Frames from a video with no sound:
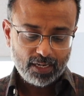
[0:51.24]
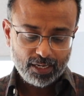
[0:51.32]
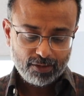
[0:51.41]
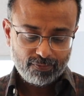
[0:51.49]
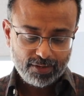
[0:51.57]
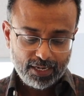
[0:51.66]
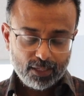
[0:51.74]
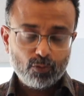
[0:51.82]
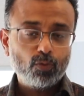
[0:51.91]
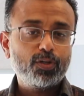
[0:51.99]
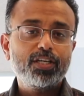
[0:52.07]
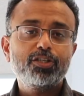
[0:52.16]
I've had
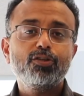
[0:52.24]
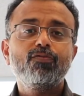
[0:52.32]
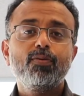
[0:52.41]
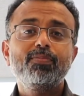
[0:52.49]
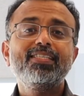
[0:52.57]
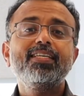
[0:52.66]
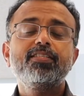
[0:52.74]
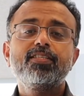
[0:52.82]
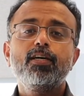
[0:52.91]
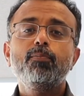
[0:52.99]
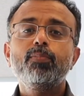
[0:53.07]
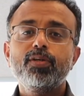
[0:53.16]
quotation from 6
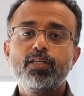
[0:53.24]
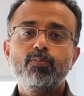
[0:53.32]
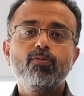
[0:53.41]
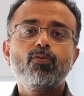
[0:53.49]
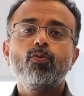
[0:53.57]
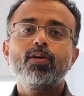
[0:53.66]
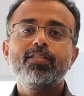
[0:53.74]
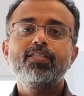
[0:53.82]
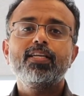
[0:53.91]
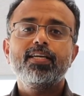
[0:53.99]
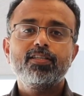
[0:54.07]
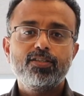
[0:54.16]
companies before I
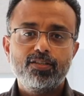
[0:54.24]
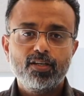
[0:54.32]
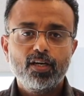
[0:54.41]
selected.